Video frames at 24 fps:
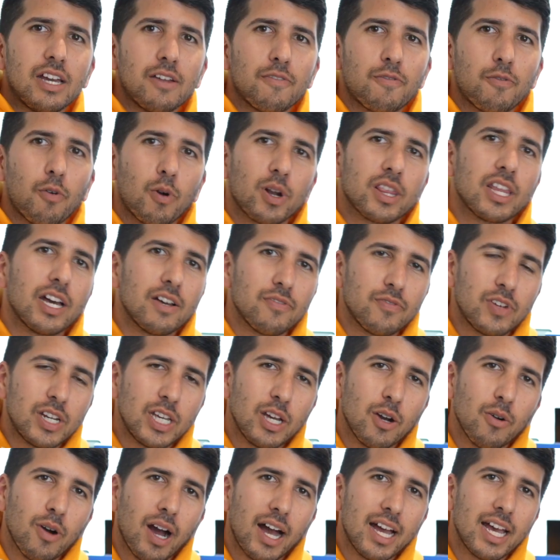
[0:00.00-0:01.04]
and for that
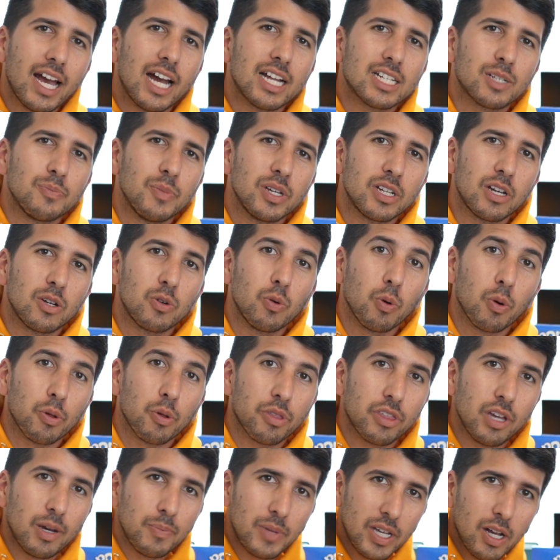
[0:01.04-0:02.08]
video I had to make a cool
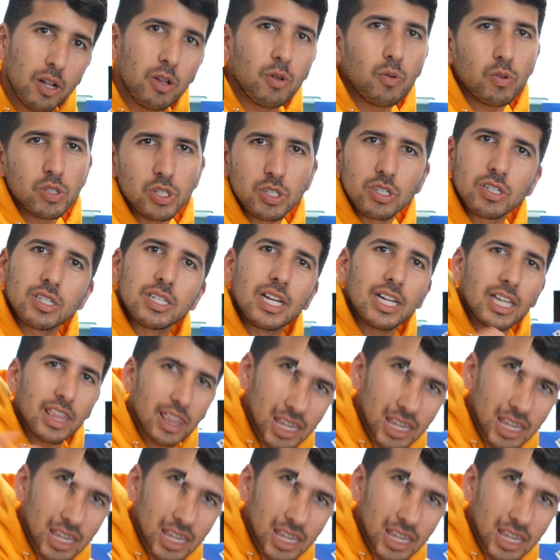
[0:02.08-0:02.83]
thumbnail, which looks like